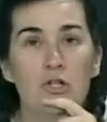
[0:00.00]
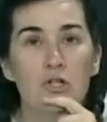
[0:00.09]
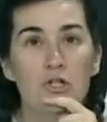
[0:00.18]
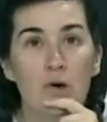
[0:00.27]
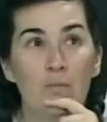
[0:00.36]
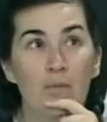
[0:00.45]

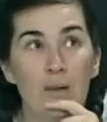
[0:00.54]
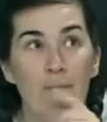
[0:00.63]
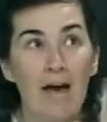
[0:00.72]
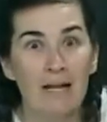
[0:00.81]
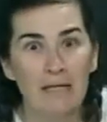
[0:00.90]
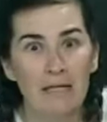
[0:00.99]
So they
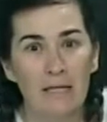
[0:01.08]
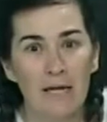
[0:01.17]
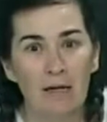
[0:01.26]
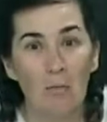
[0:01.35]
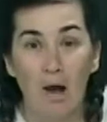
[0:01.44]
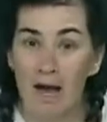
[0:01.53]
patented it.
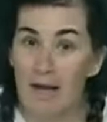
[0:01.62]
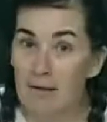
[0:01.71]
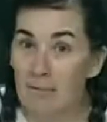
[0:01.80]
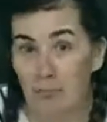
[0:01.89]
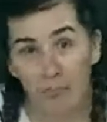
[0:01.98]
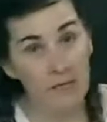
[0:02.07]
Why?
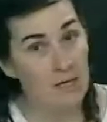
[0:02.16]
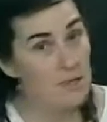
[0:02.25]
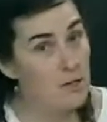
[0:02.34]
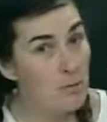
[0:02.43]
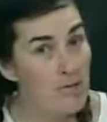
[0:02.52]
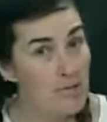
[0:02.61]
Because
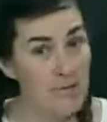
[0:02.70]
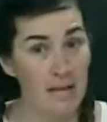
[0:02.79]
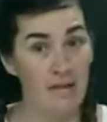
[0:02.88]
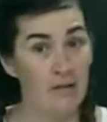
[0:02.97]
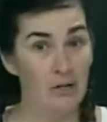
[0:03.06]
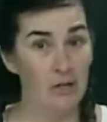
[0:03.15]
nobody said
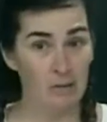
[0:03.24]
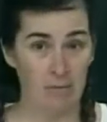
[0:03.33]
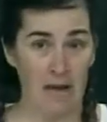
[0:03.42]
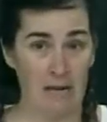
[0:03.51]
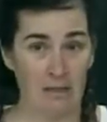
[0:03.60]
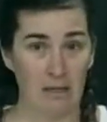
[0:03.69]
they couldn't
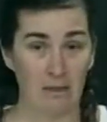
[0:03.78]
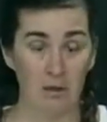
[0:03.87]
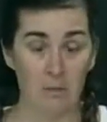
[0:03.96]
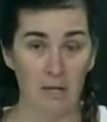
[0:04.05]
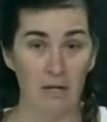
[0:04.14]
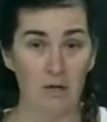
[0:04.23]
patent it.
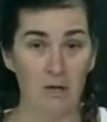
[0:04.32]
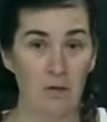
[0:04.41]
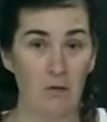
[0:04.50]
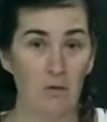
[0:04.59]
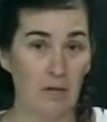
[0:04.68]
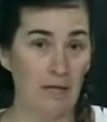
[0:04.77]
Nobody
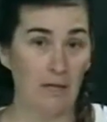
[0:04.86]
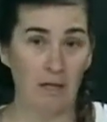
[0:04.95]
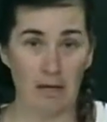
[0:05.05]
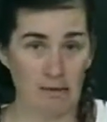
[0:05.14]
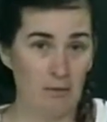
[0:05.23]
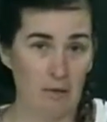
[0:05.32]
knew,
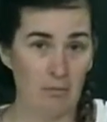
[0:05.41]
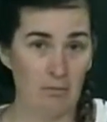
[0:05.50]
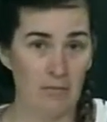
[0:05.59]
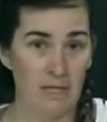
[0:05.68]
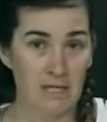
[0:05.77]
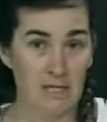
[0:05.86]
I don't know,
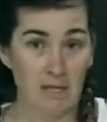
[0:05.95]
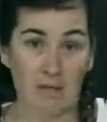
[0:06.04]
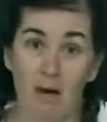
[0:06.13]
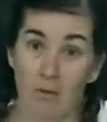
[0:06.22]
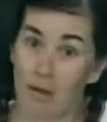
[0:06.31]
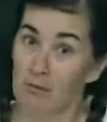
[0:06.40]
because they
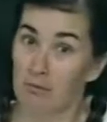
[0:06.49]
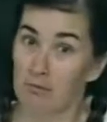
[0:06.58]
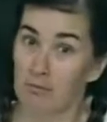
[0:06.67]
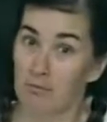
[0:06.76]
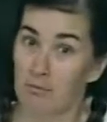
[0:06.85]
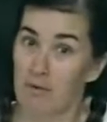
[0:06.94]
thought, well,
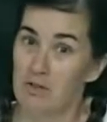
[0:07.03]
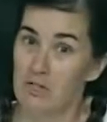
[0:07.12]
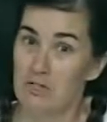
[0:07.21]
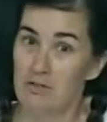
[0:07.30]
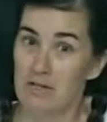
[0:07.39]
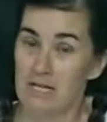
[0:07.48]
probably should
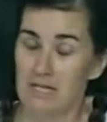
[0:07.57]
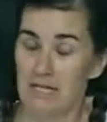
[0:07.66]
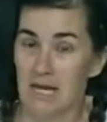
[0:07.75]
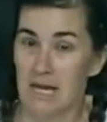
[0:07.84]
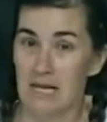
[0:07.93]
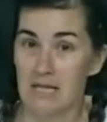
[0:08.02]
do this in
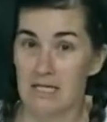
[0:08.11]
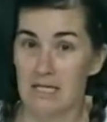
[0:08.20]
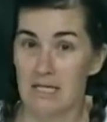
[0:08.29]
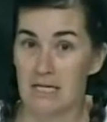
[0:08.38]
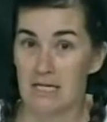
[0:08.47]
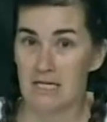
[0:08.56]
case
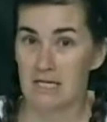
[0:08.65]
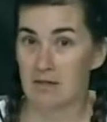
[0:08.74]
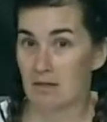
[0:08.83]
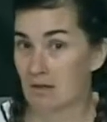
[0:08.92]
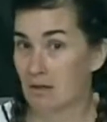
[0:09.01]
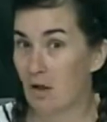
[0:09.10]
this
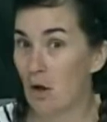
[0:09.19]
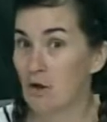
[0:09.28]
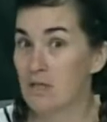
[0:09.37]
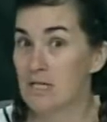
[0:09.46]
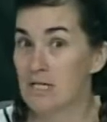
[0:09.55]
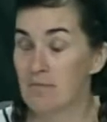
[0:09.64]

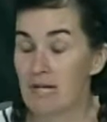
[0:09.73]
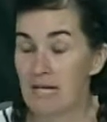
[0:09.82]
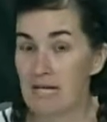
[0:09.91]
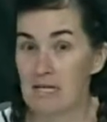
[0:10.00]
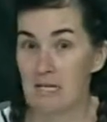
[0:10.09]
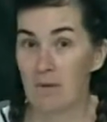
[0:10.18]
earns us money
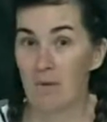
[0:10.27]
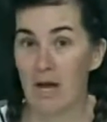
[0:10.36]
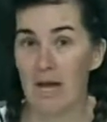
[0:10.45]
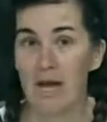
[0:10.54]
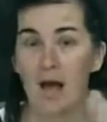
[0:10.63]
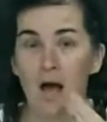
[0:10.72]
in some way.